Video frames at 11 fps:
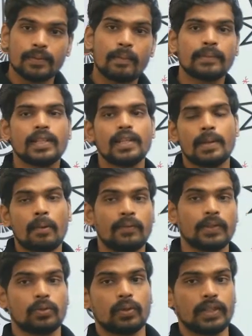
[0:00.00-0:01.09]
Remember the name of
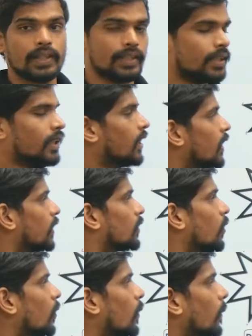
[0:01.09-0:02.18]
it, Tori Gate.
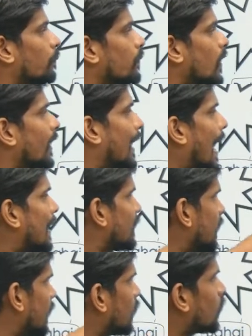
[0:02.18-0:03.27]
So it
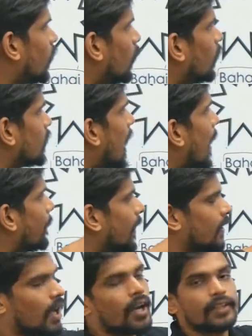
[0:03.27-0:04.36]
has this
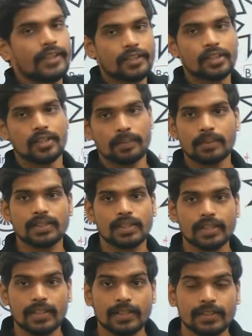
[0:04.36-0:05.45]
Japanese architecture
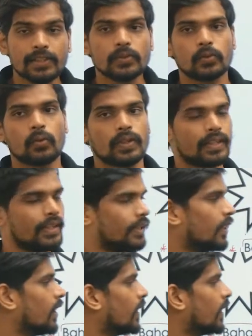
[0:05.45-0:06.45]
represented in this Tori Gate.